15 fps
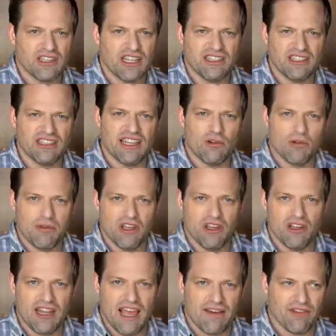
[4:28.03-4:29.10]
I just think it would be
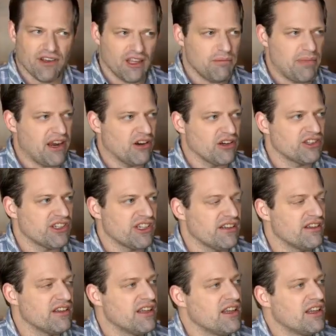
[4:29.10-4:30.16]
good to have a comparison.